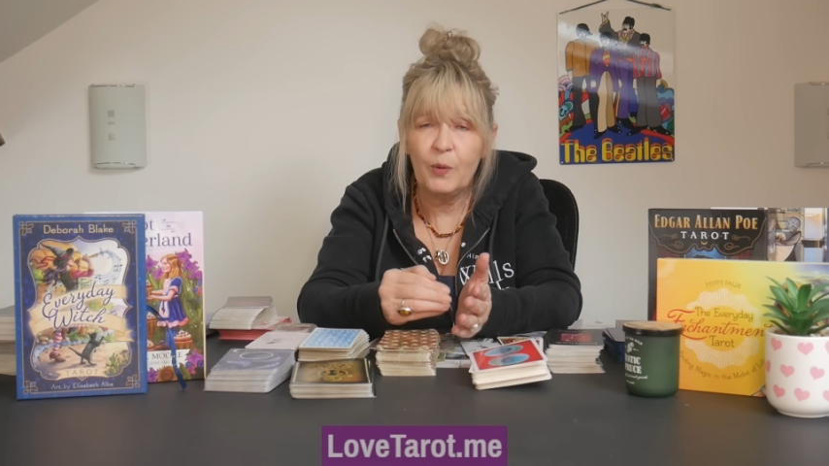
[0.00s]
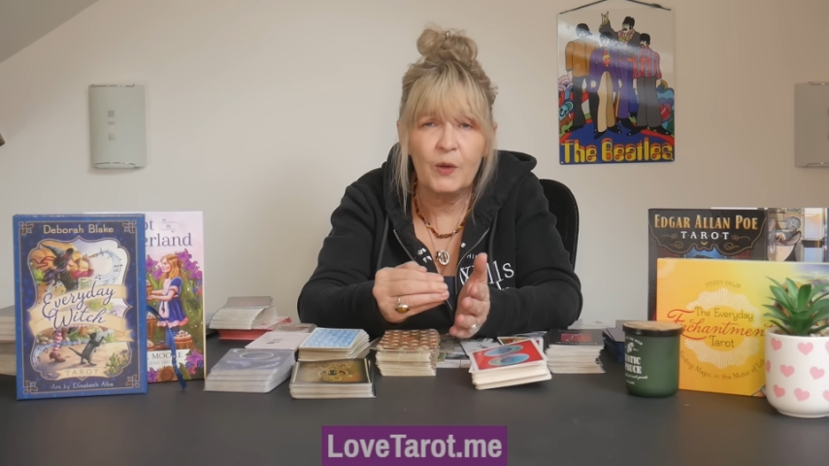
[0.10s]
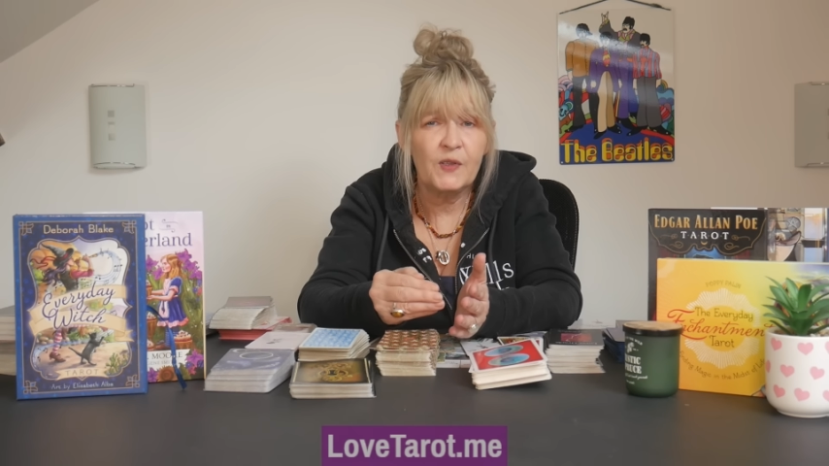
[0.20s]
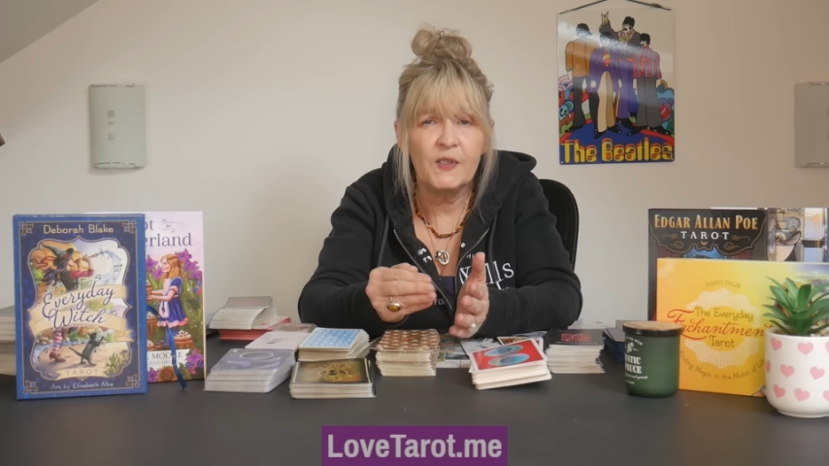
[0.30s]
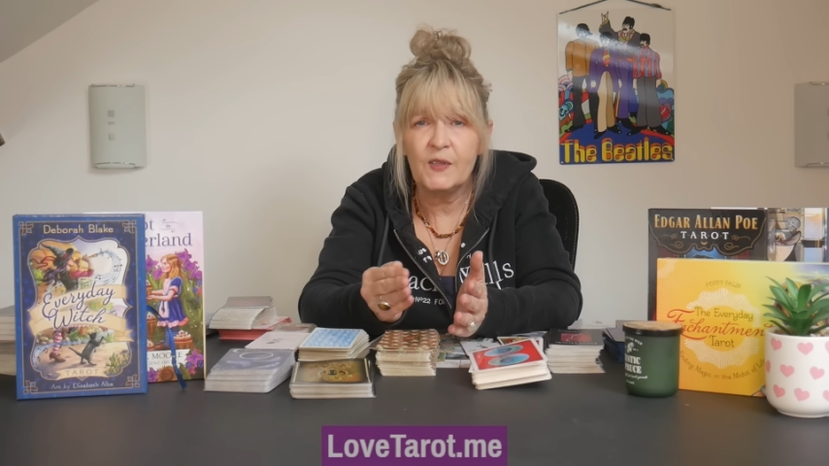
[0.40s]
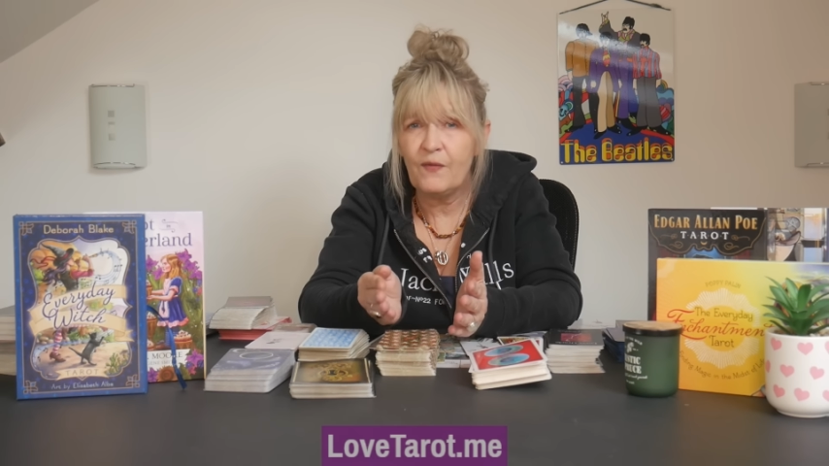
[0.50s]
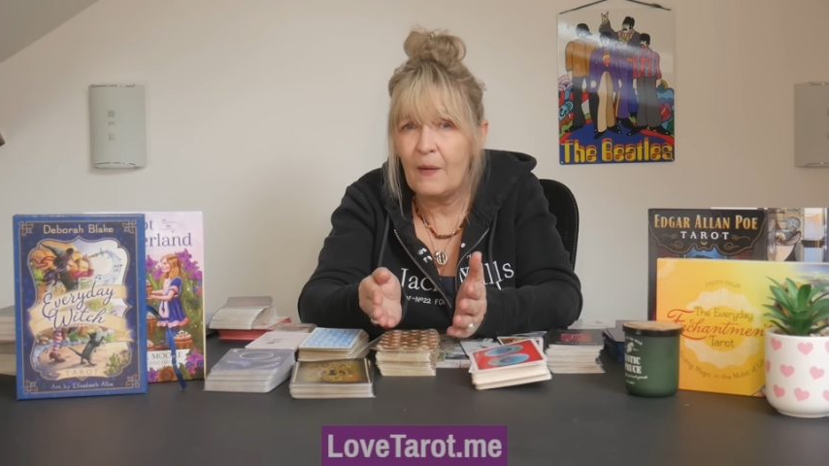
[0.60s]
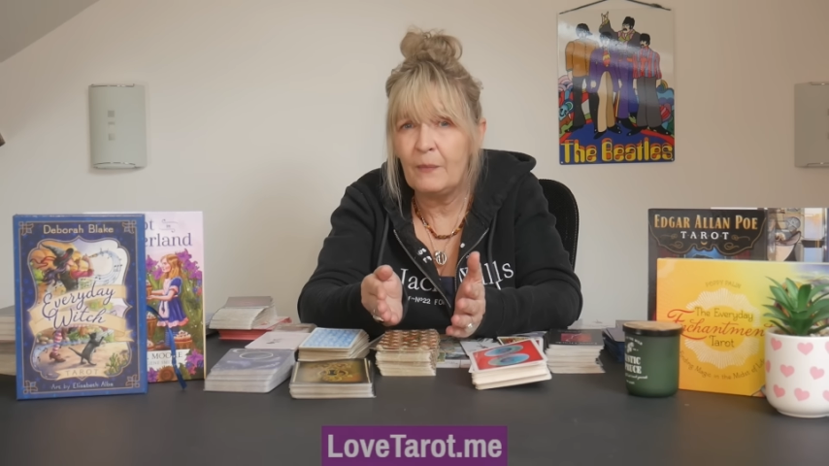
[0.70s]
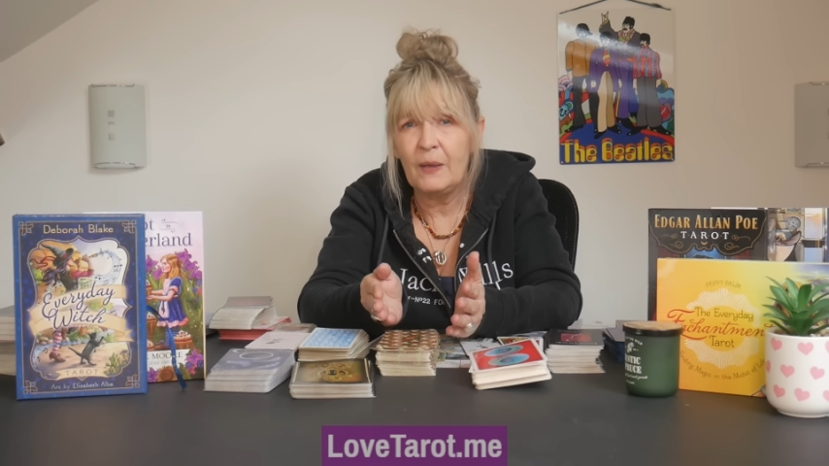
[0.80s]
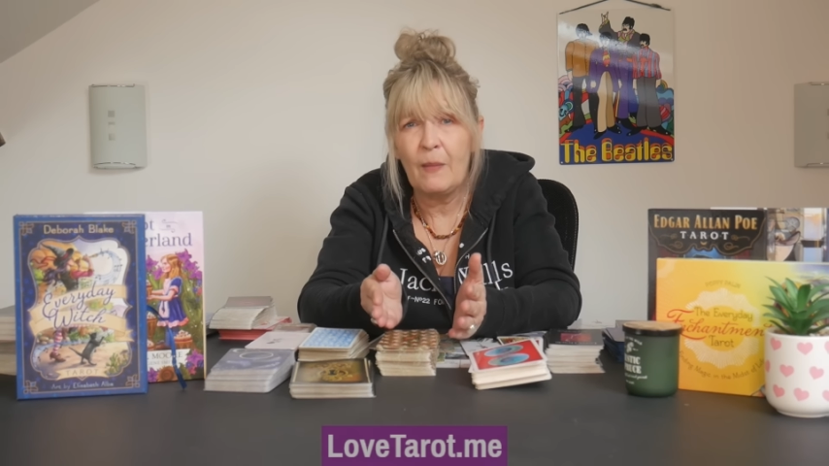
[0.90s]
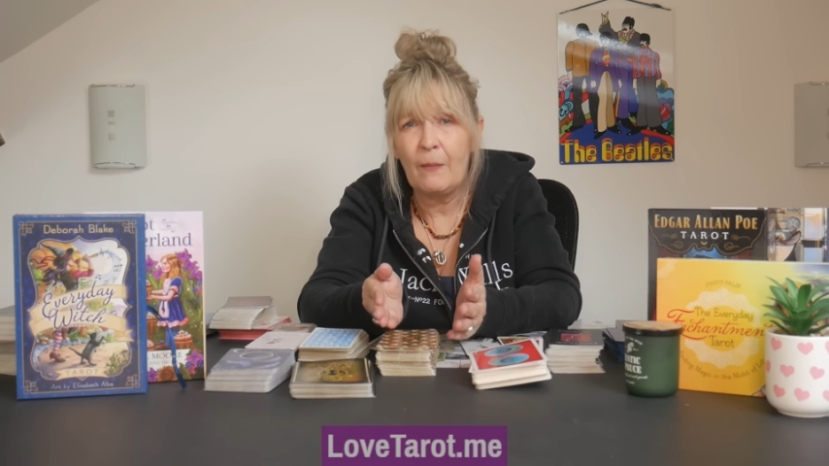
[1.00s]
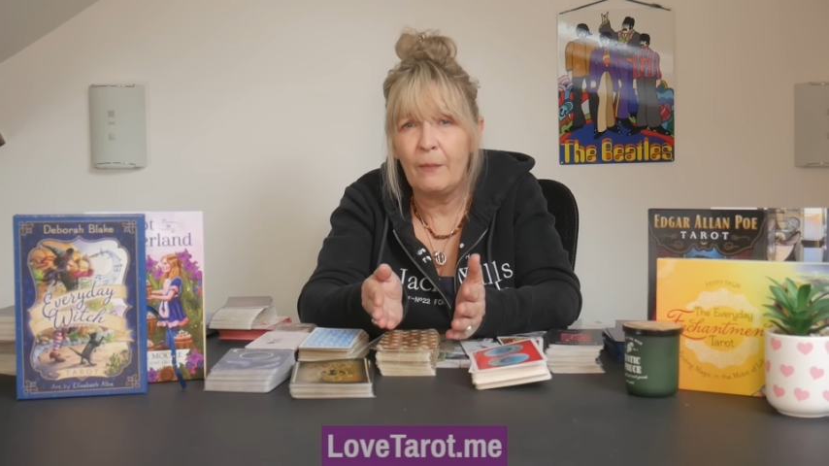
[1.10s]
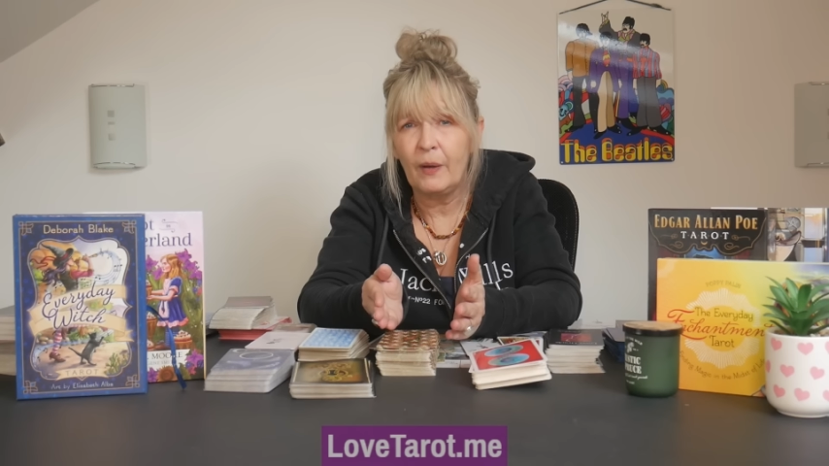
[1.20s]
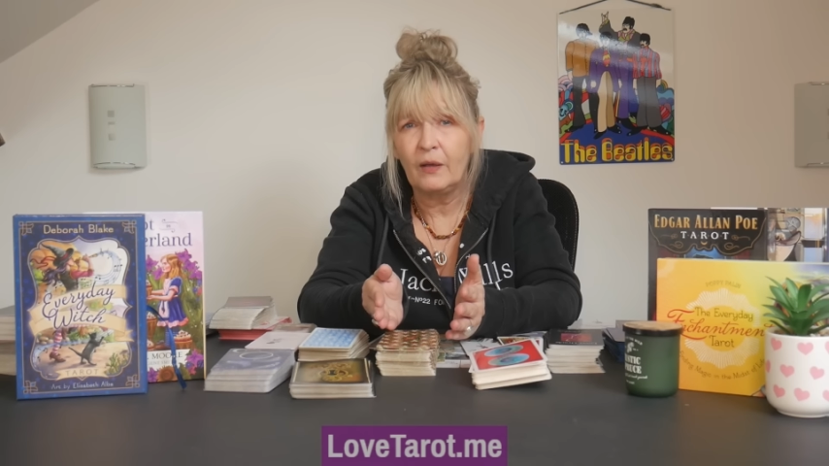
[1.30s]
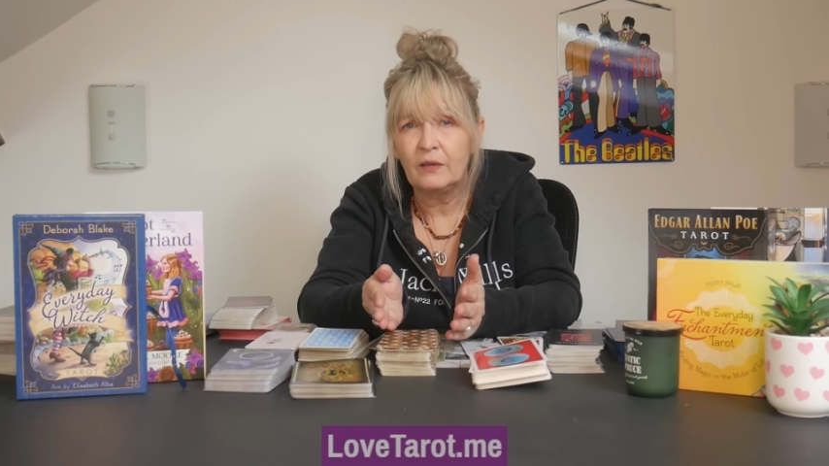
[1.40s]
person's family
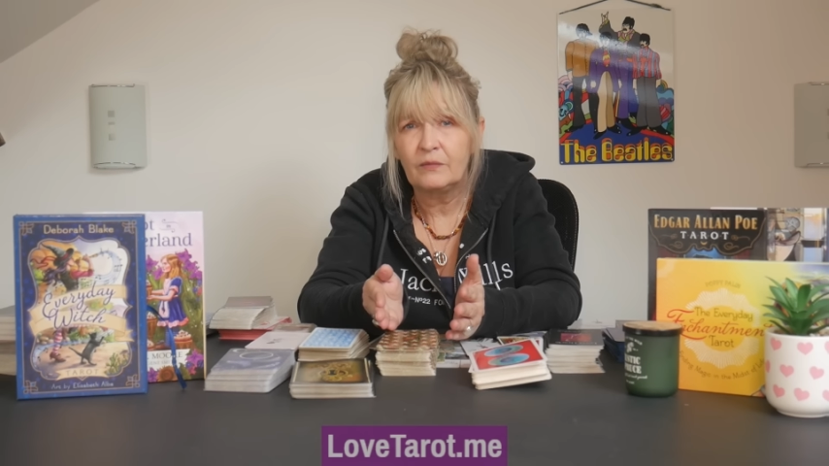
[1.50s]
member.